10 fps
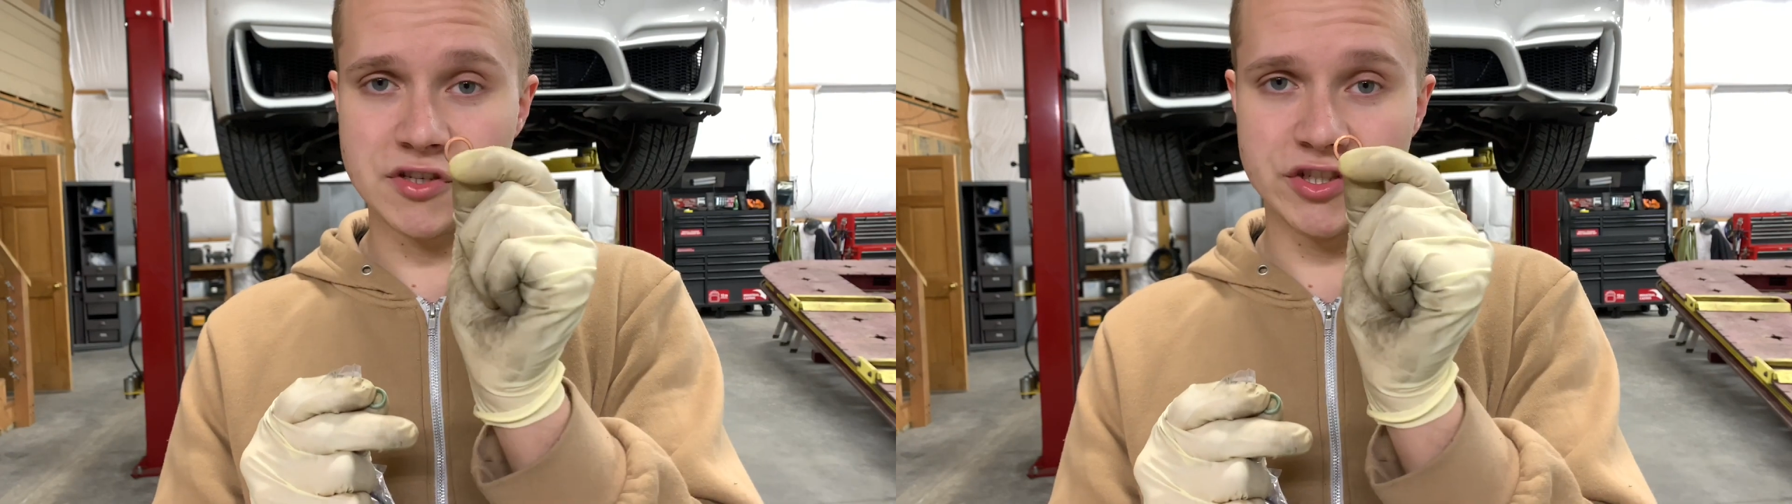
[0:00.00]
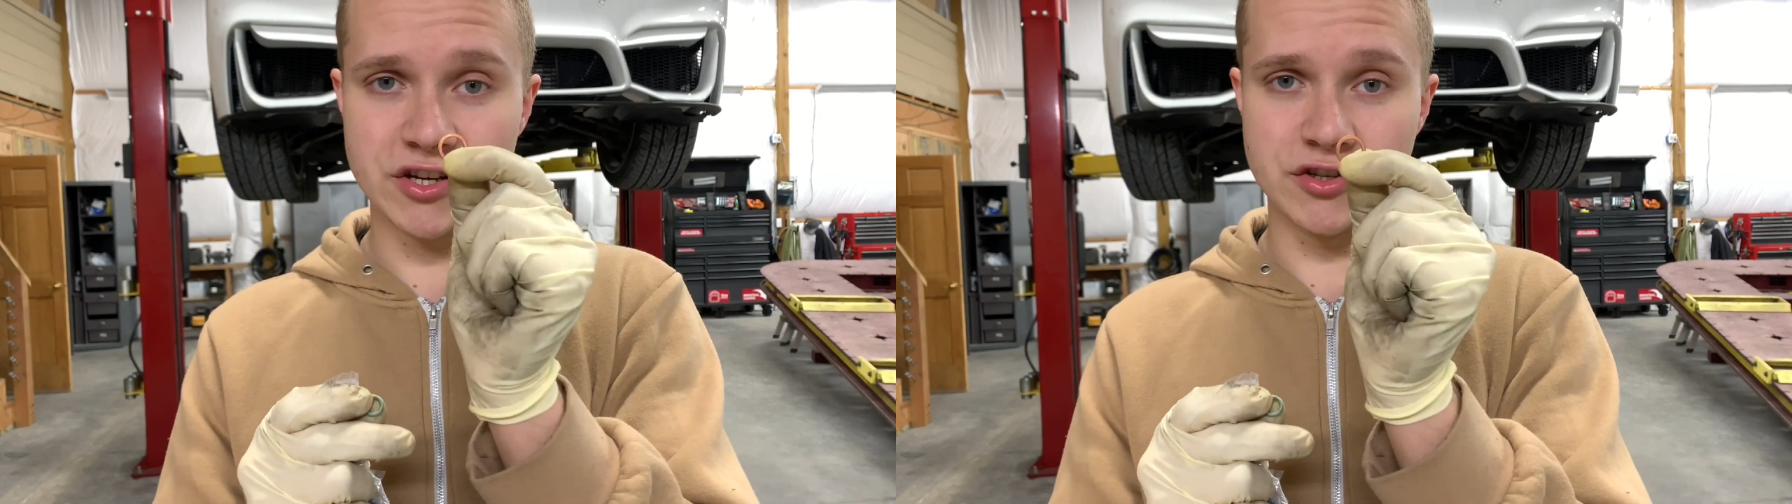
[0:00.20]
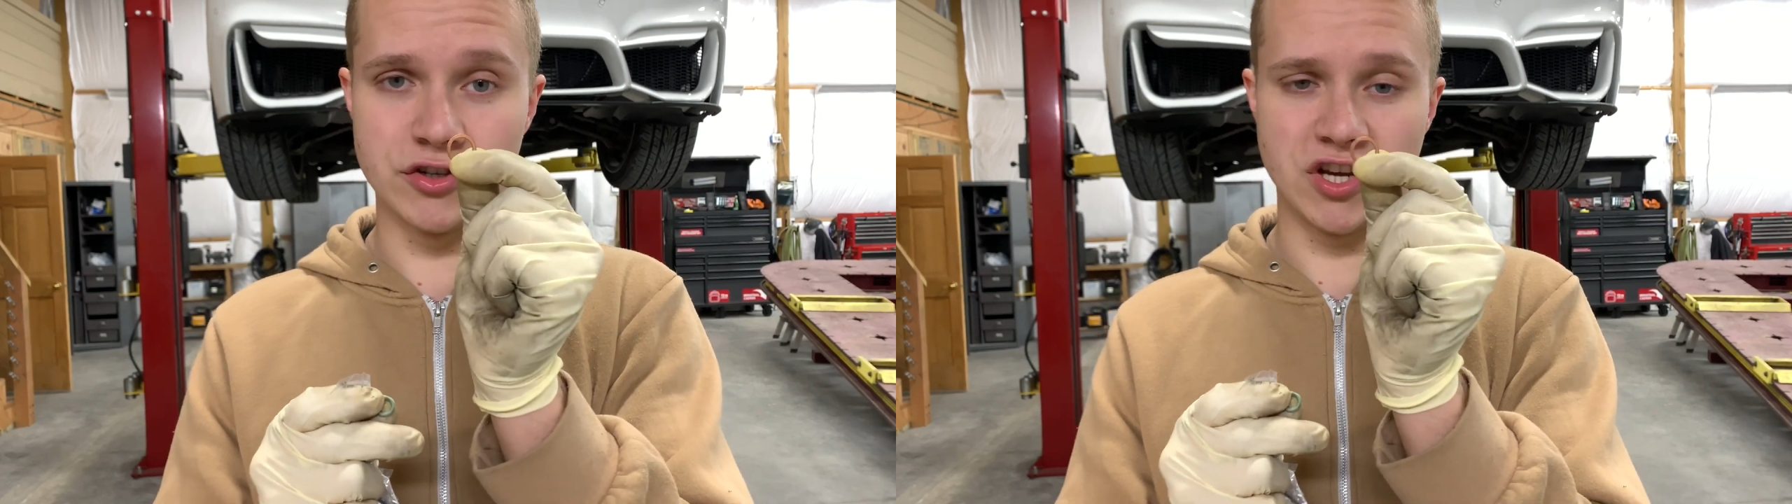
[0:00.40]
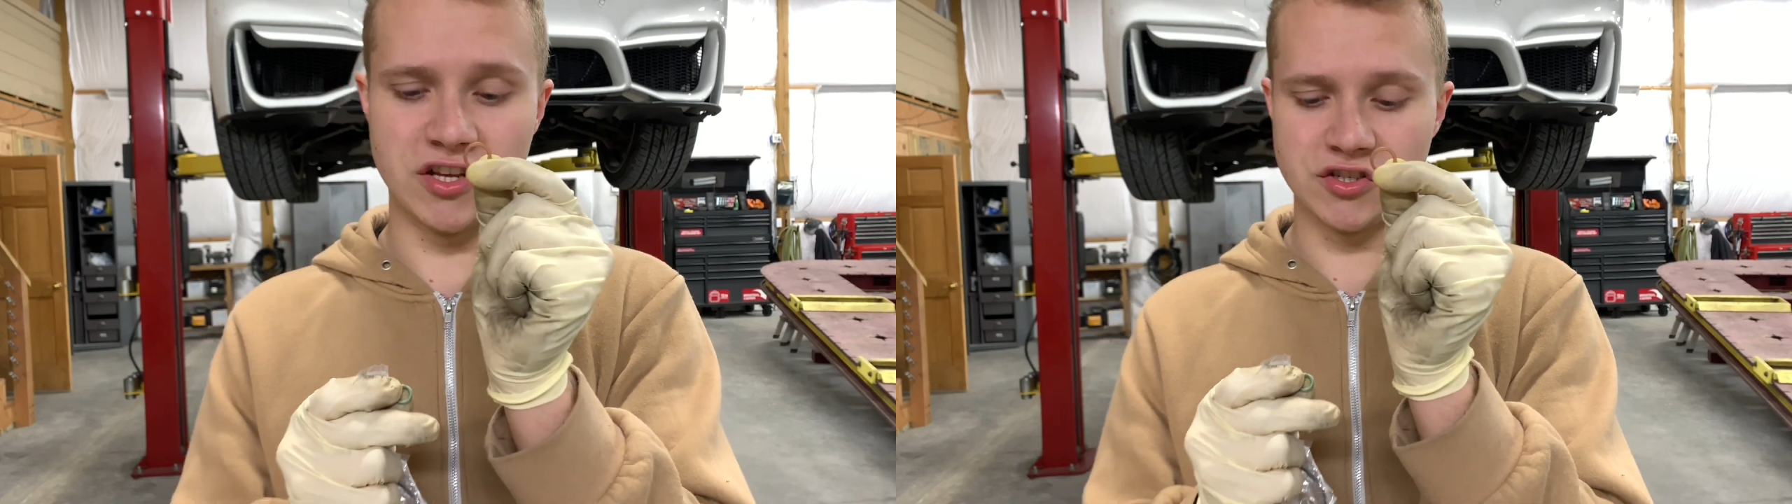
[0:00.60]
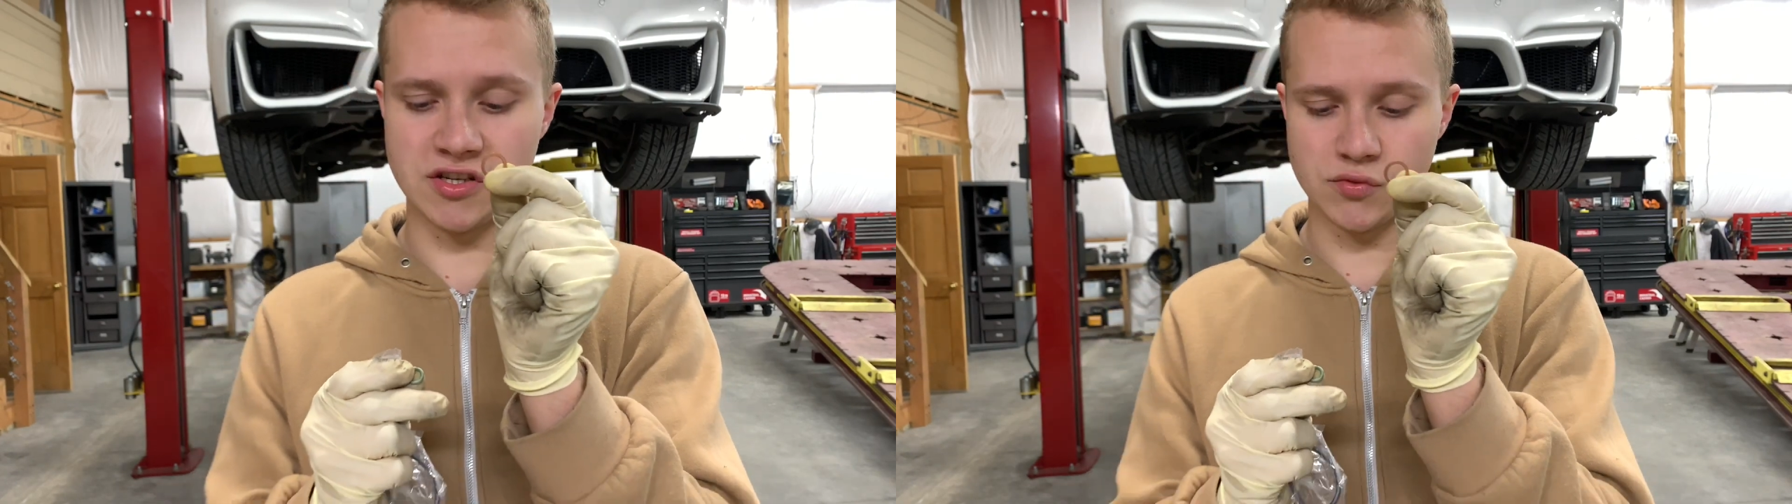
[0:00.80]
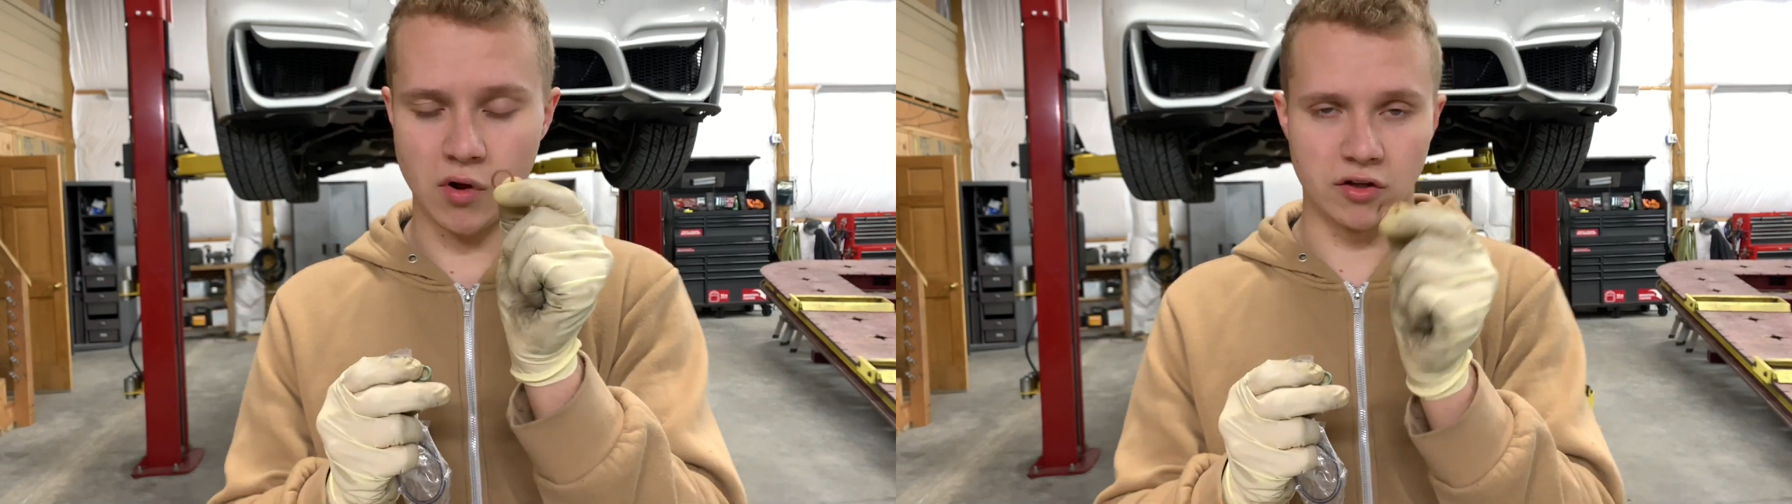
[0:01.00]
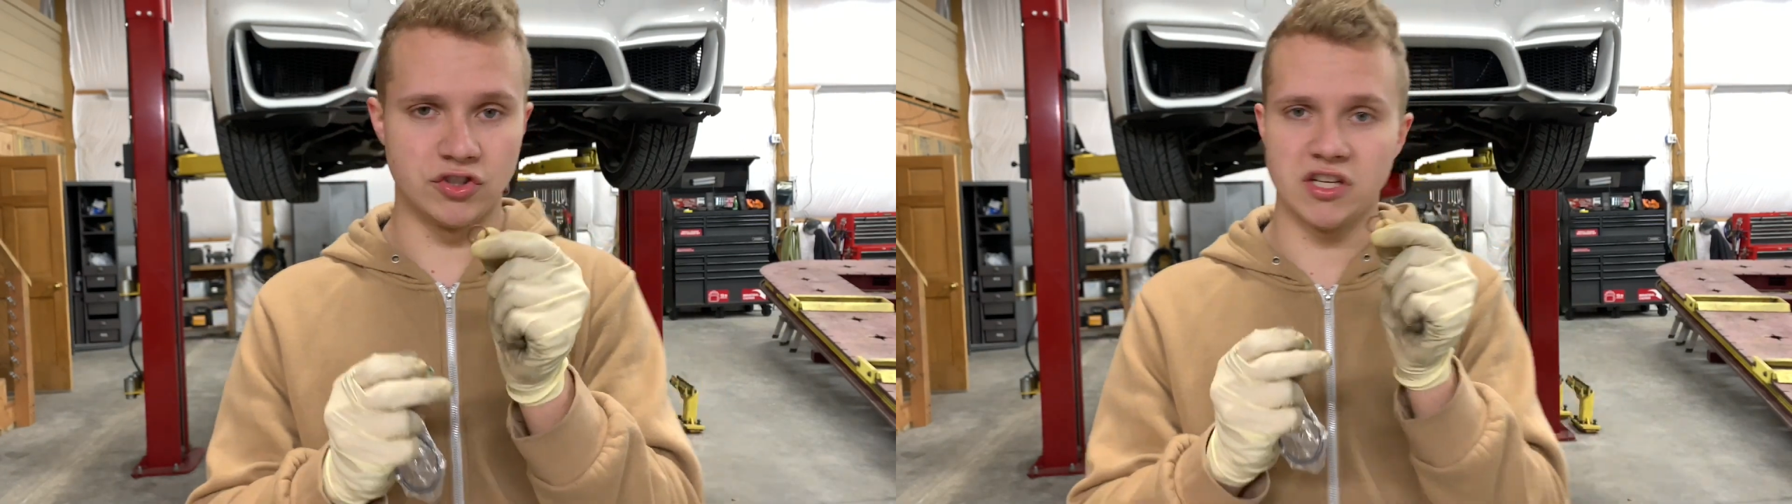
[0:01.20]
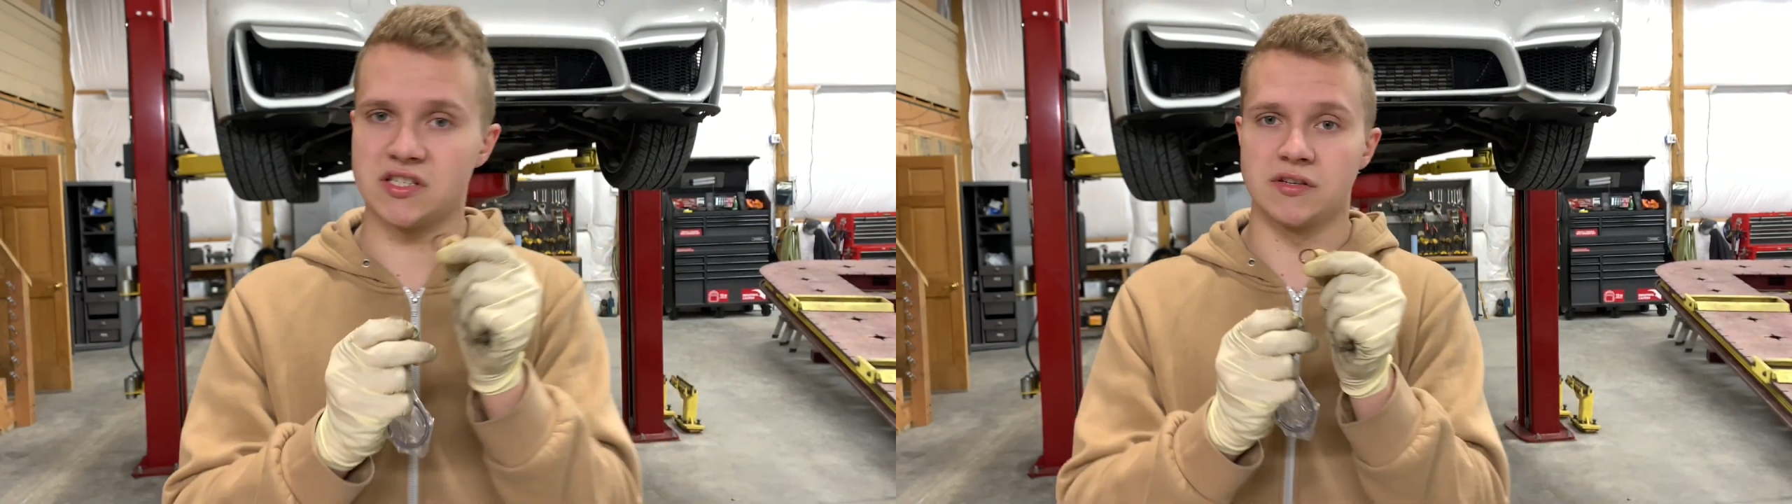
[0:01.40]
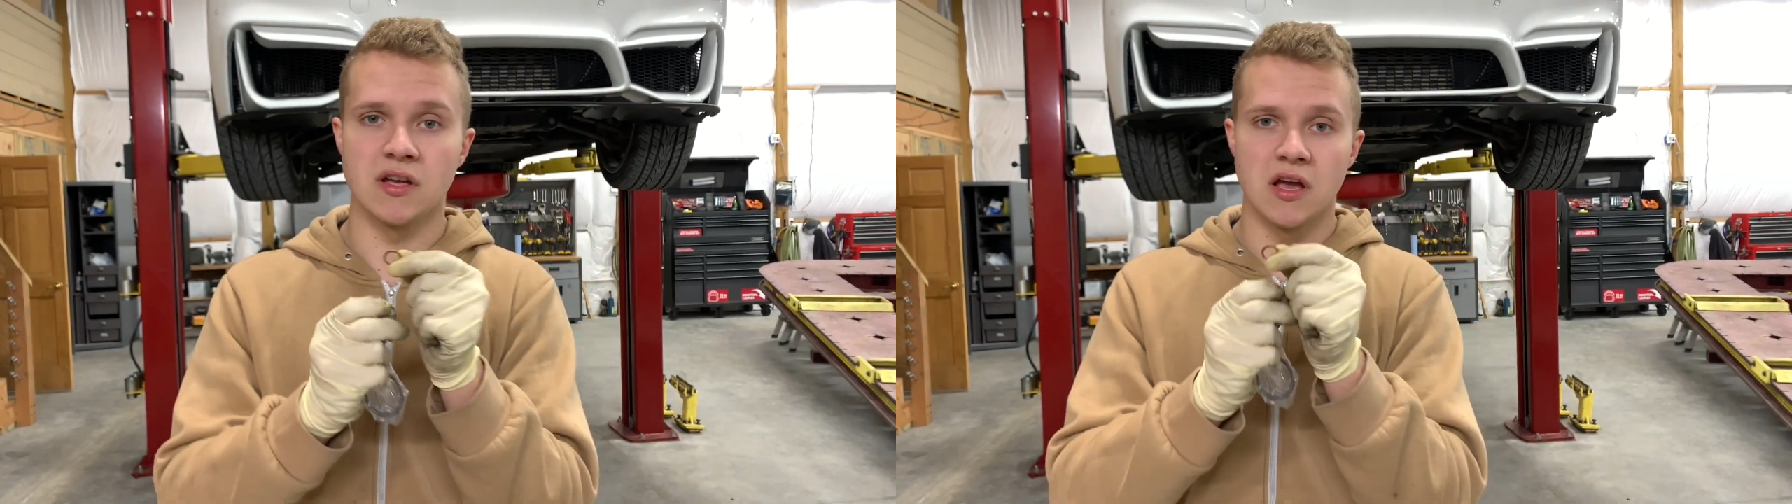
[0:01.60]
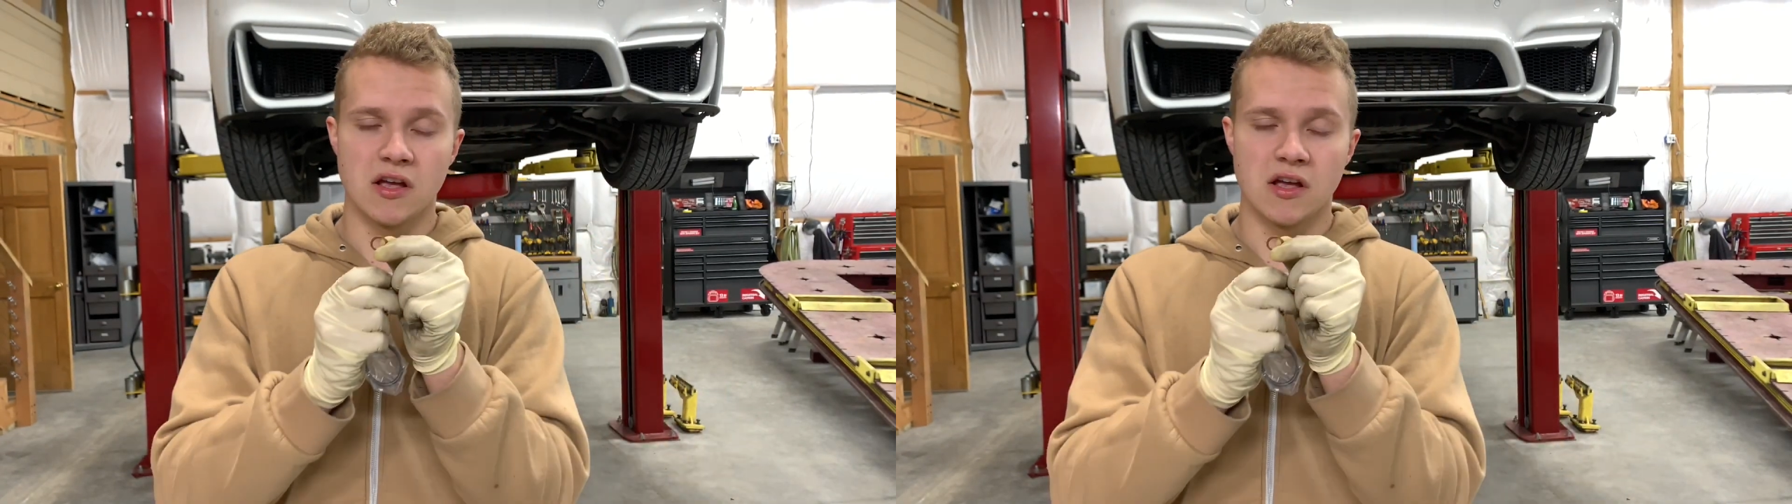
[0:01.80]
suggest you to change this as well, just